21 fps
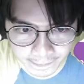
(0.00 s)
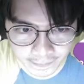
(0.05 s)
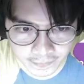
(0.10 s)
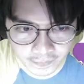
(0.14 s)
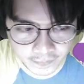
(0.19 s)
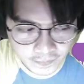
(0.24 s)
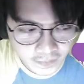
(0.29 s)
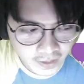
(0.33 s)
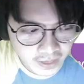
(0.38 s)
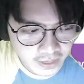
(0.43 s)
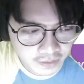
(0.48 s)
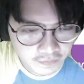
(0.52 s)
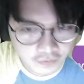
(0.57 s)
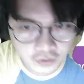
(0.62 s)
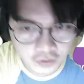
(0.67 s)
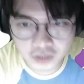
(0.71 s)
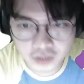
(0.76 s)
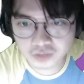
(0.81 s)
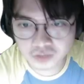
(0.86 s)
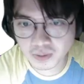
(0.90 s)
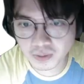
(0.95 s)
Right? If you
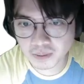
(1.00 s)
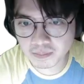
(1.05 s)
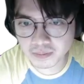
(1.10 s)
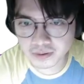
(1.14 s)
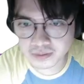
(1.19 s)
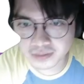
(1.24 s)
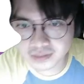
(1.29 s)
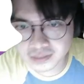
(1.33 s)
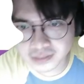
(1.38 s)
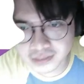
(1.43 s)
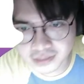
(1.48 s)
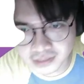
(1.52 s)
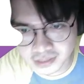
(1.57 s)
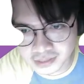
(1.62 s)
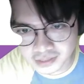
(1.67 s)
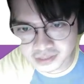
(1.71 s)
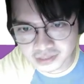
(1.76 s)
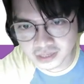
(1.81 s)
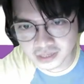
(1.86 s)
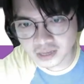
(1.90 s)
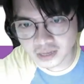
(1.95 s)
guys remember this
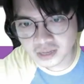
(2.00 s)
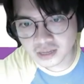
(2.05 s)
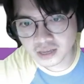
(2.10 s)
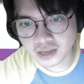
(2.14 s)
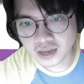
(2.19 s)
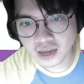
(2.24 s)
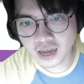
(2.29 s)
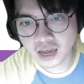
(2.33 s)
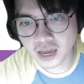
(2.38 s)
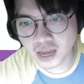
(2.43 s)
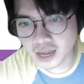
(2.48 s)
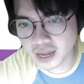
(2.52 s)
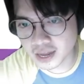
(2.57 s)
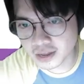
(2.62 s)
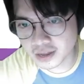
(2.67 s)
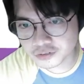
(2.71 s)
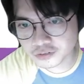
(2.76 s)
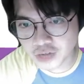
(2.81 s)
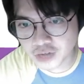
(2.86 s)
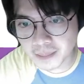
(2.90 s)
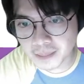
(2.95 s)

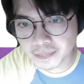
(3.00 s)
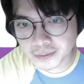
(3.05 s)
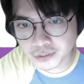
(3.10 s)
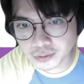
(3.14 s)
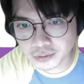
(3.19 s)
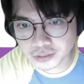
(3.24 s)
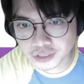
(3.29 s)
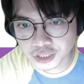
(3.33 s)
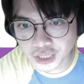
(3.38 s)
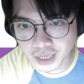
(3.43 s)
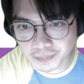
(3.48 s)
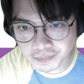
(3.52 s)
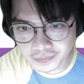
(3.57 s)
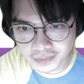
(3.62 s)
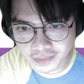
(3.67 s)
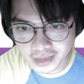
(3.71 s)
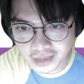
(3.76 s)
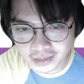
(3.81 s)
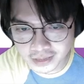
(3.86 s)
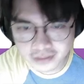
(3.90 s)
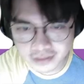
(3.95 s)
trapezoid shaped
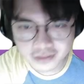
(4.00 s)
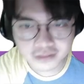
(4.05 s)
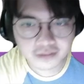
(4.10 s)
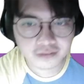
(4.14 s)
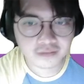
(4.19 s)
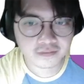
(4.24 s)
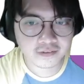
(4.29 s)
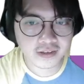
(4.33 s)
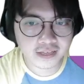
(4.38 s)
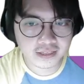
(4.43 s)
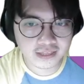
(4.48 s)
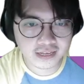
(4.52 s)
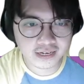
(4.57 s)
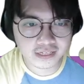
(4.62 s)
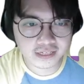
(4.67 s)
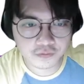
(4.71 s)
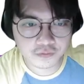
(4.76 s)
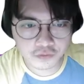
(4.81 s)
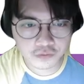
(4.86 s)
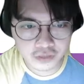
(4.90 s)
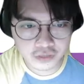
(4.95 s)
thing, right? That is
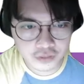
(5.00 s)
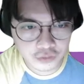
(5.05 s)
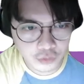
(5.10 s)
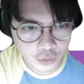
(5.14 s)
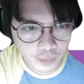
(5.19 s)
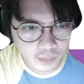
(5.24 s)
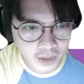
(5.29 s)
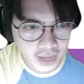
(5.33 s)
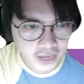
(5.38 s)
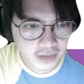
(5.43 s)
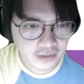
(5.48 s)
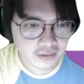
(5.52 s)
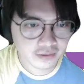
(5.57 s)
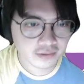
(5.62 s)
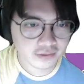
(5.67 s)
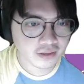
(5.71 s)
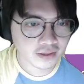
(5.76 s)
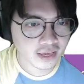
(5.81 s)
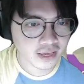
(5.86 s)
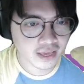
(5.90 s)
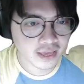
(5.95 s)
for the turbine.
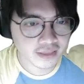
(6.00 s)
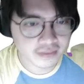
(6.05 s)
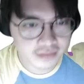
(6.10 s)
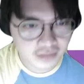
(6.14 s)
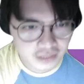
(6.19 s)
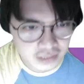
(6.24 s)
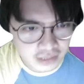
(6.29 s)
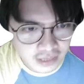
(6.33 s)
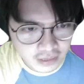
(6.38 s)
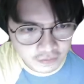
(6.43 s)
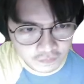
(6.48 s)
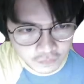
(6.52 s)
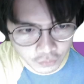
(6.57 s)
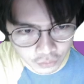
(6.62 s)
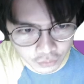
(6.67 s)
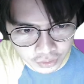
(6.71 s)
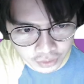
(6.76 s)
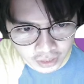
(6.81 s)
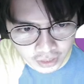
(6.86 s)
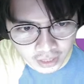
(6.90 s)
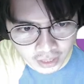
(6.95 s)
And this thing for
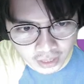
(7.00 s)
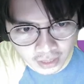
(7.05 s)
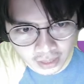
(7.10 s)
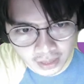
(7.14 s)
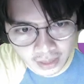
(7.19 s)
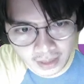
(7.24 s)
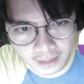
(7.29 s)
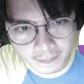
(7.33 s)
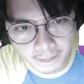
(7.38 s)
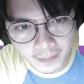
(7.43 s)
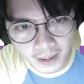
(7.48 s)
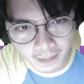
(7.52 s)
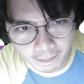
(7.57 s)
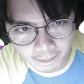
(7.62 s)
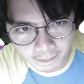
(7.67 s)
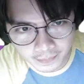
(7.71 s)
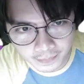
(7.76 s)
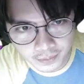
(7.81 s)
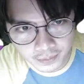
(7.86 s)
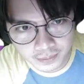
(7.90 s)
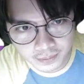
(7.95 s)
the pump.
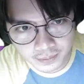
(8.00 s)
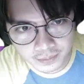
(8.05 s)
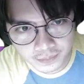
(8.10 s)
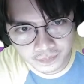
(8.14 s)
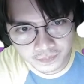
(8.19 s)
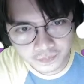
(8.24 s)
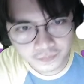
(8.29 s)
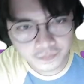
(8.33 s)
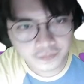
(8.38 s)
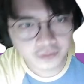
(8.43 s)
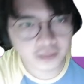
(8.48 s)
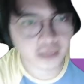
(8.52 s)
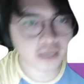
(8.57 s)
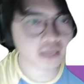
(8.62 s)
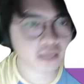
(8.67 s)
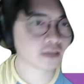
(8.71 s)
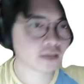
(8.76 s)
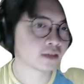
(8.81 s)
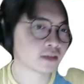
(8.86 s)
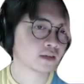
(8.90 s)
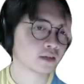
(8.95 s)
Okay?